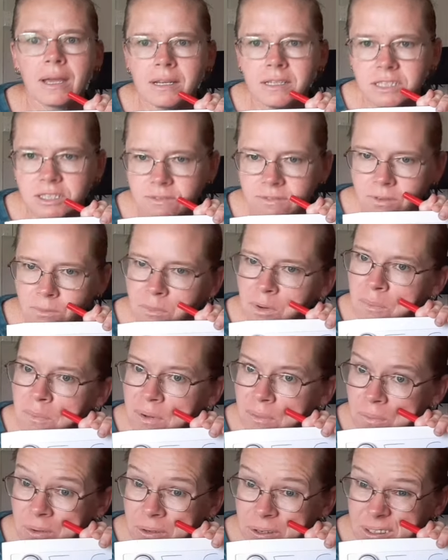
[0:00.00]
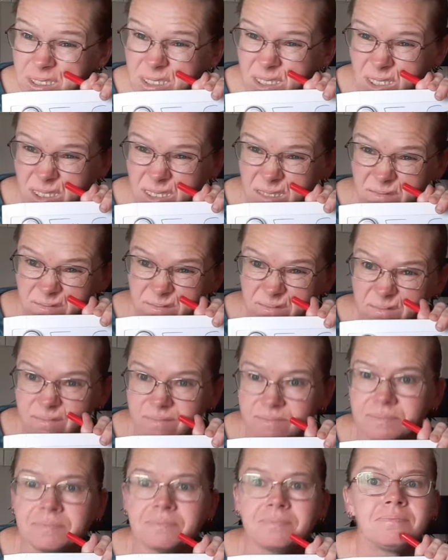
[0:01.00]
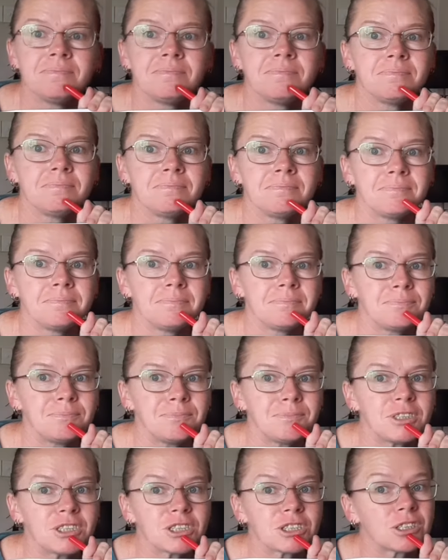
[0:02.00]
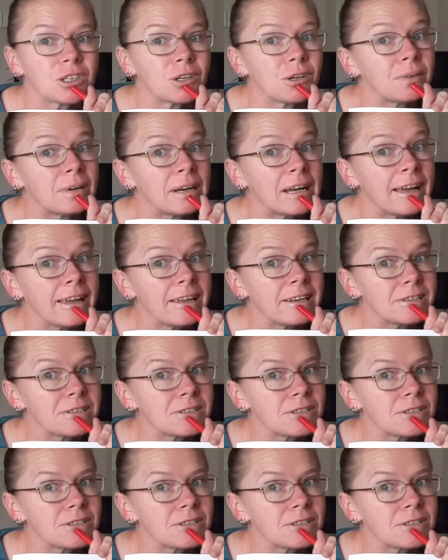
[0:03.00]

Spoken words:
Each of them will be worked on just over 8